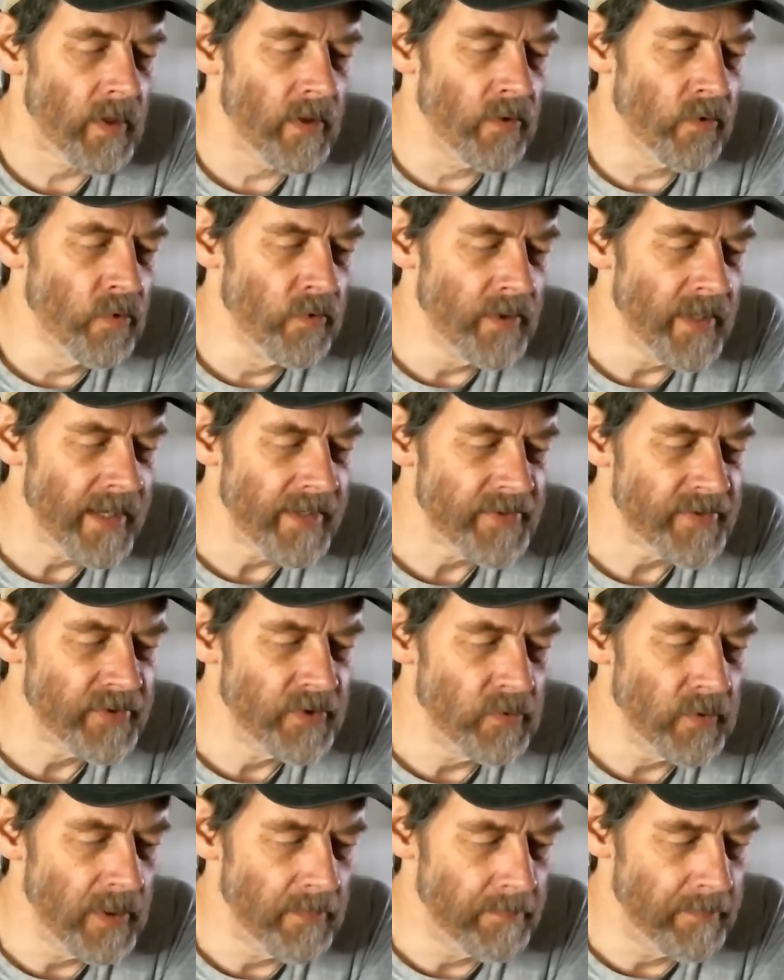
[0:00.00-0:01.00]
connects
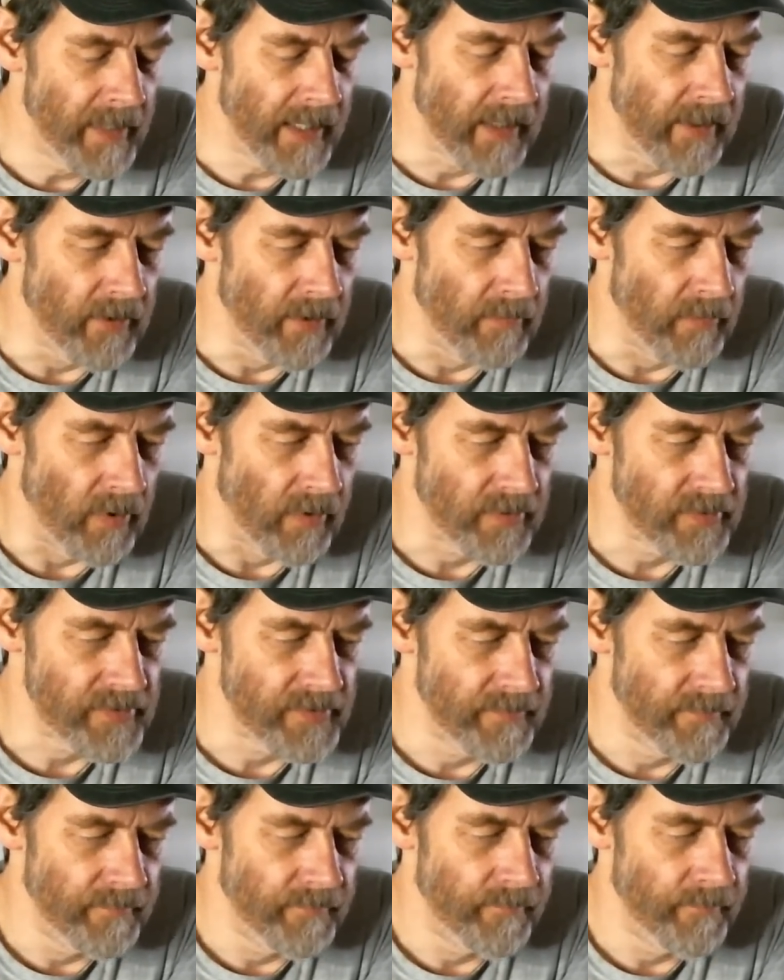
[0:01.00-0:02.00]
to a big gearbox.
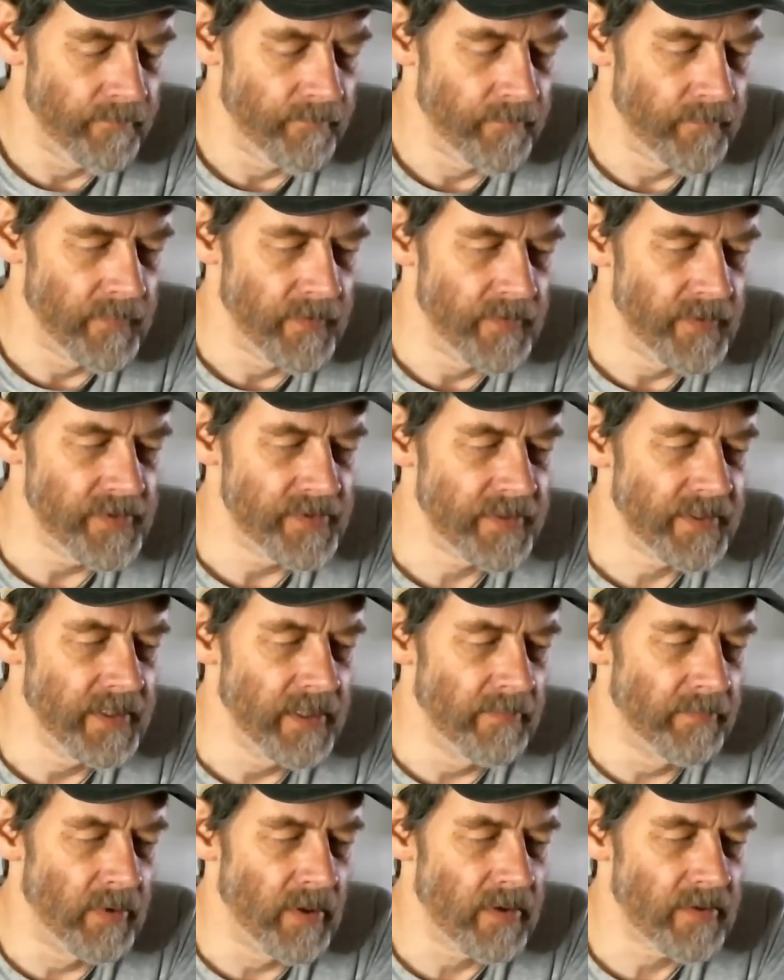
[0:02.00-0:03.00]
This
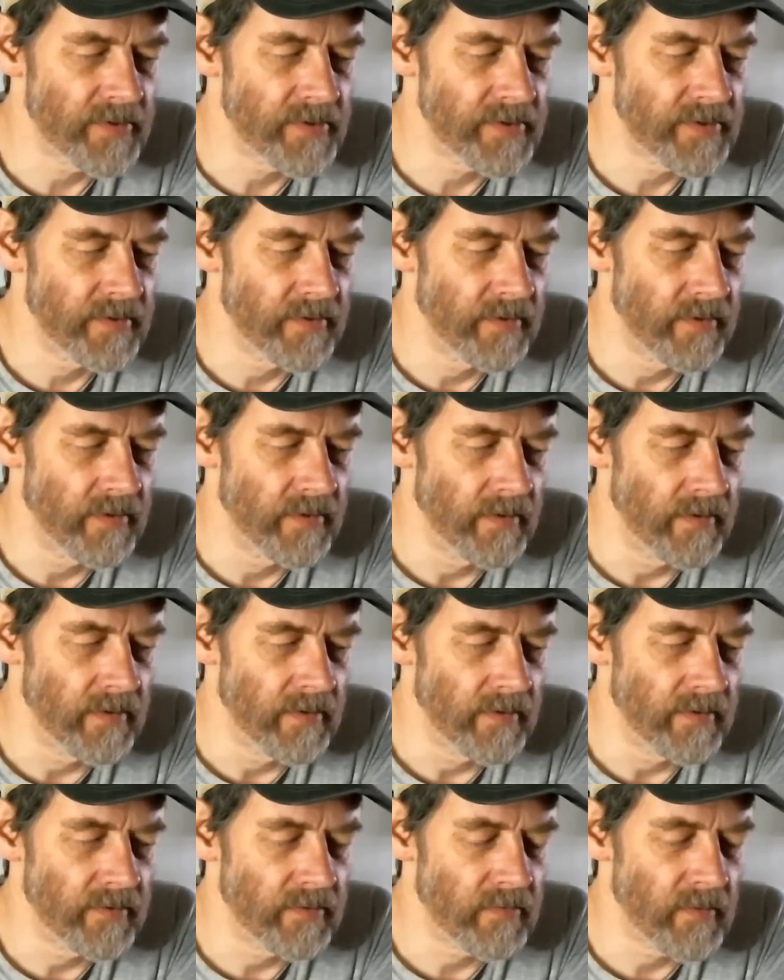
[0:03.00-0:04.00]
gearbox
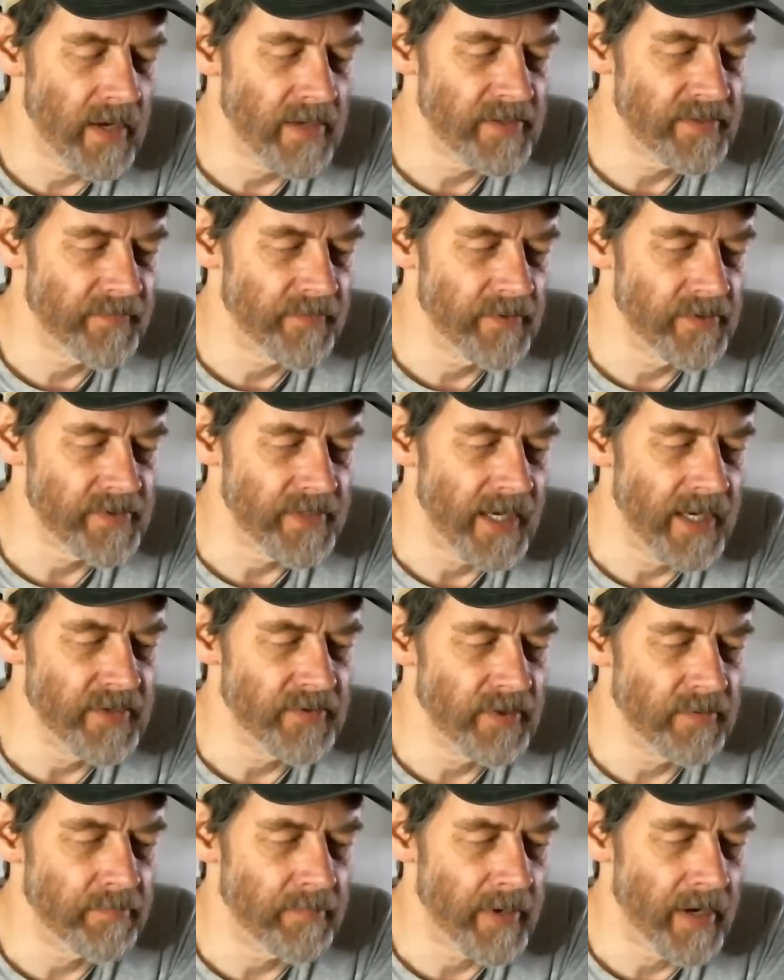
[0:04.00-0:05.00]
transfers
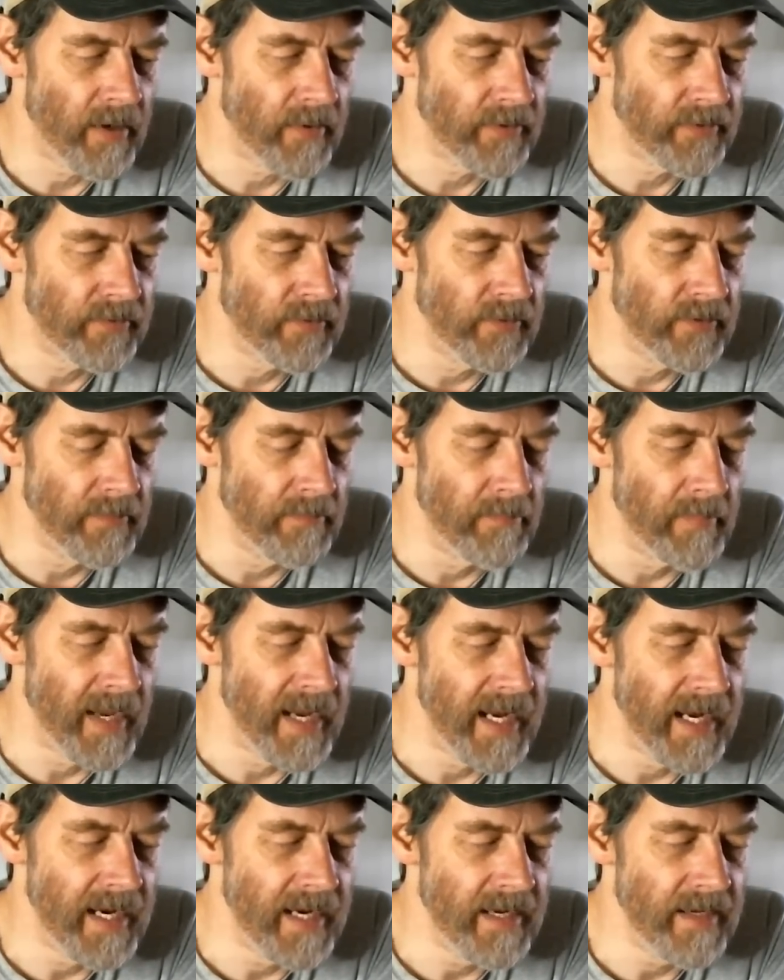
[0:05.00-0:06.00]
engine power to the
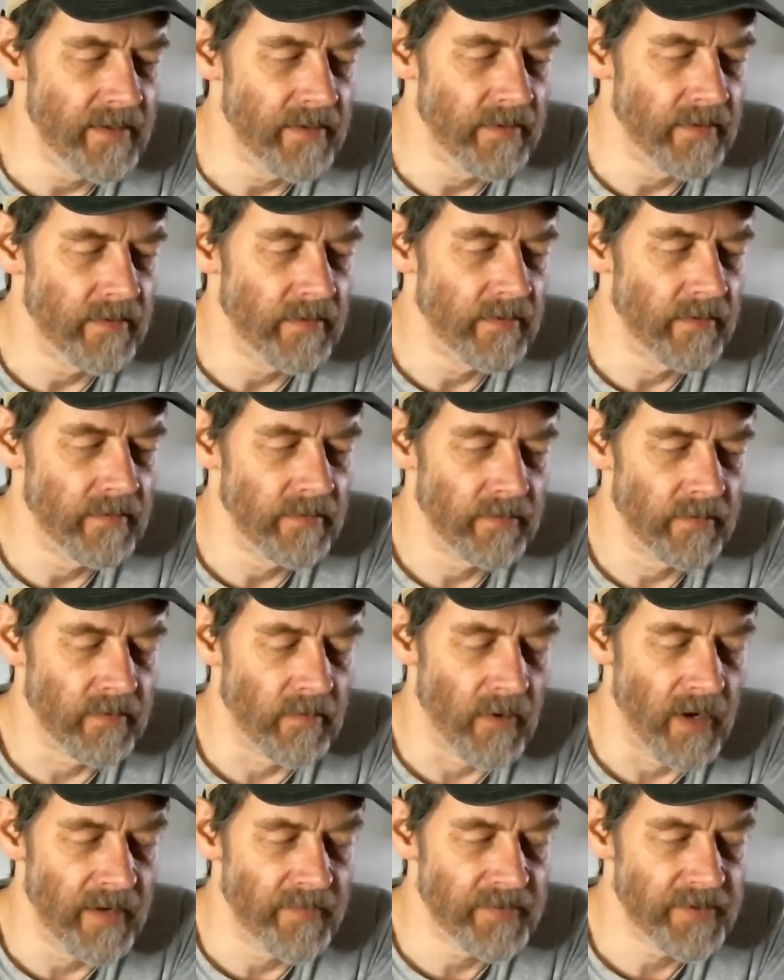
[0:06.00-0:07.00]
main
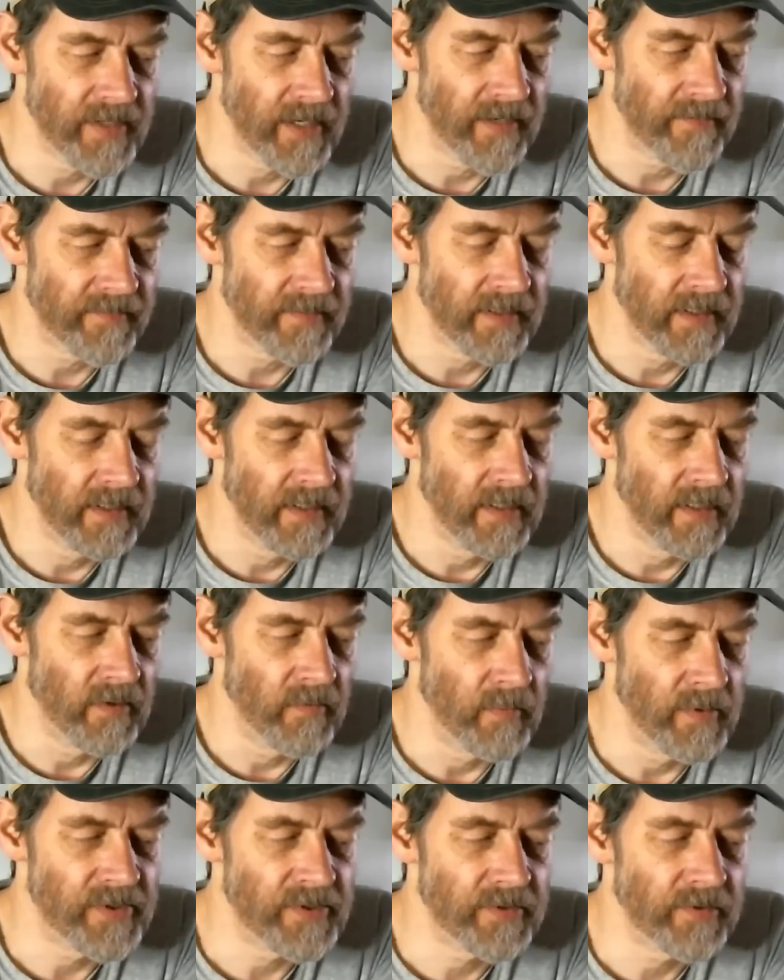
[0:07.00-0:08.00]
drive shaft,
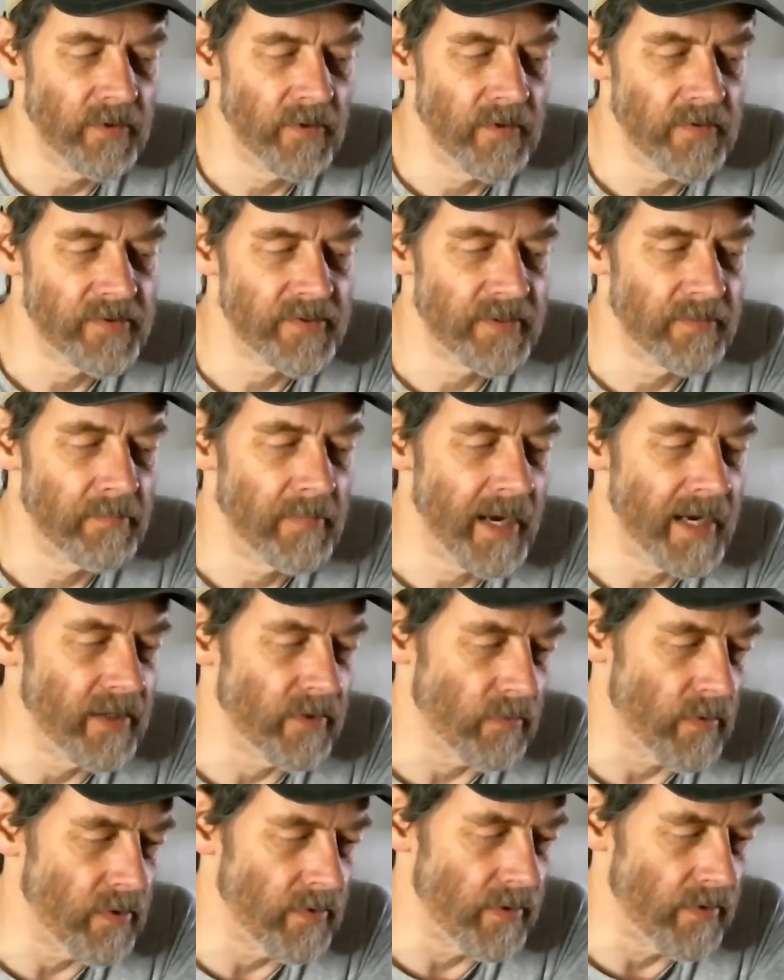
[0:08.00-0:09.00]
which turns the main
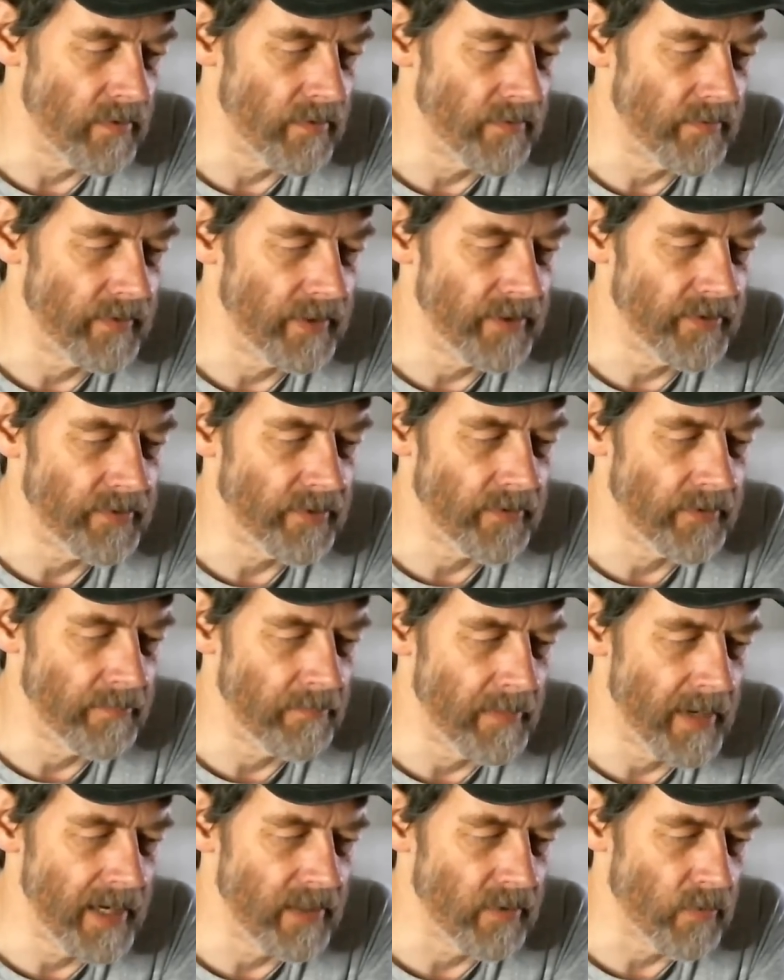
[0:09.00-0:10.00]
rotor. These are the
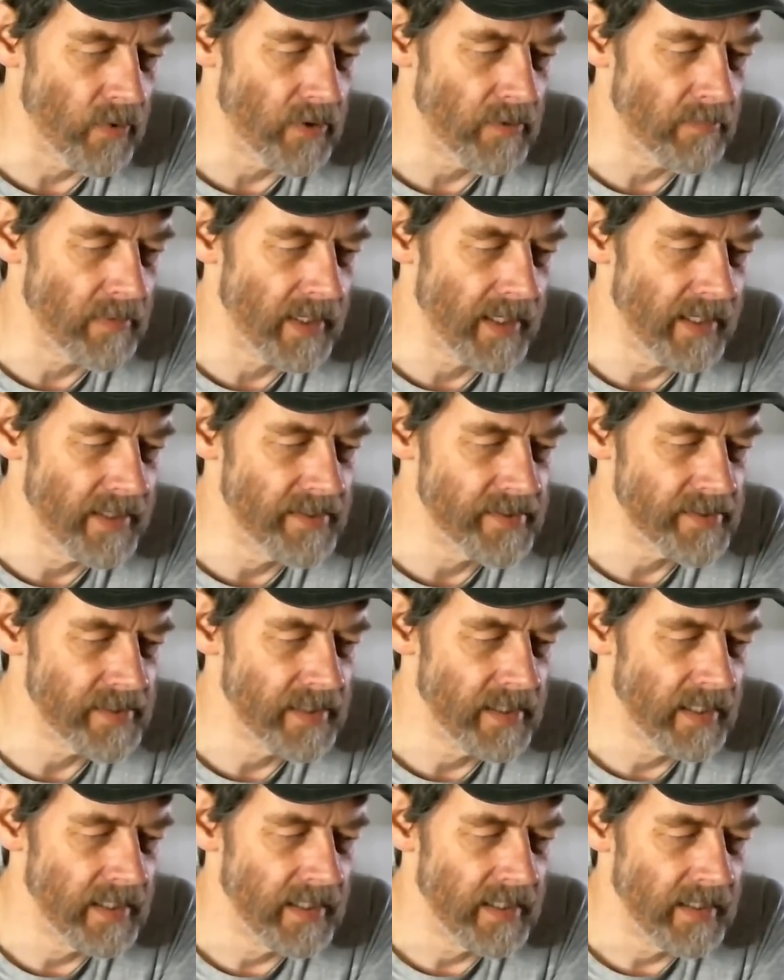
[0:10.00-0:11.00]
main rotor blades,
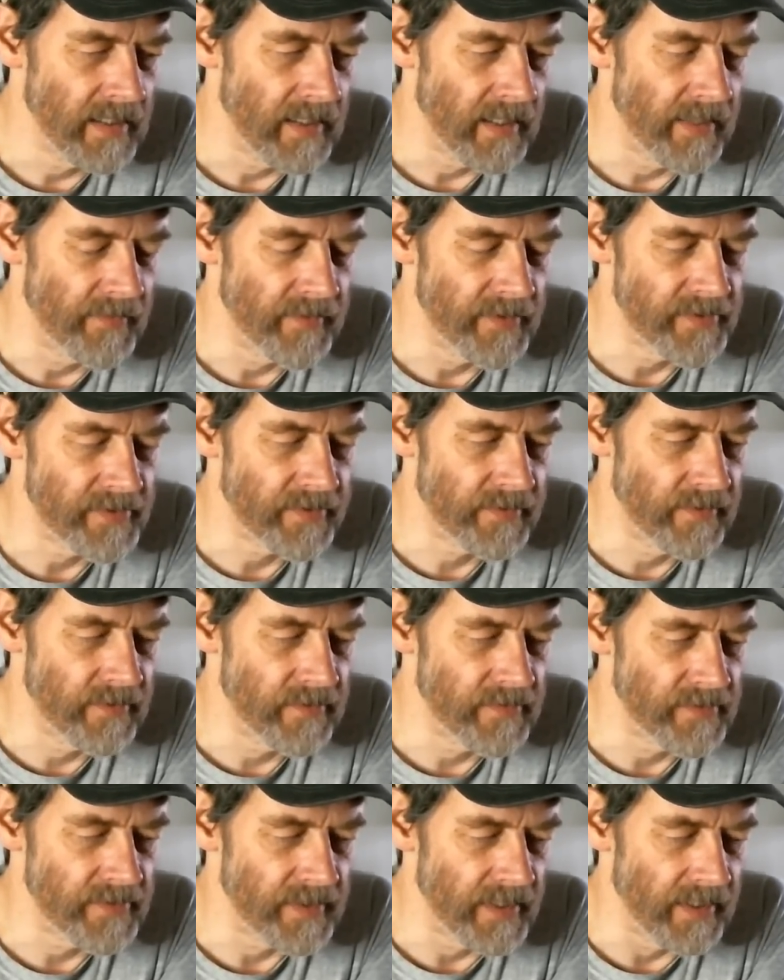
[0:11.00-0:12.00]
and this
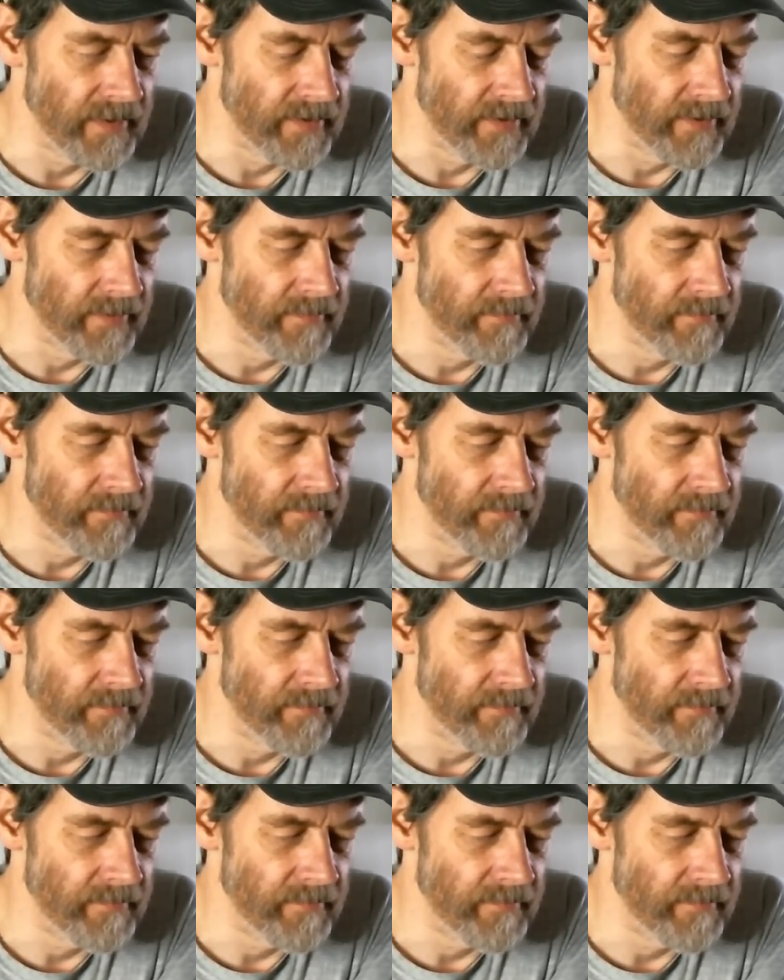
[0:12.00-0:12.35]
turns it.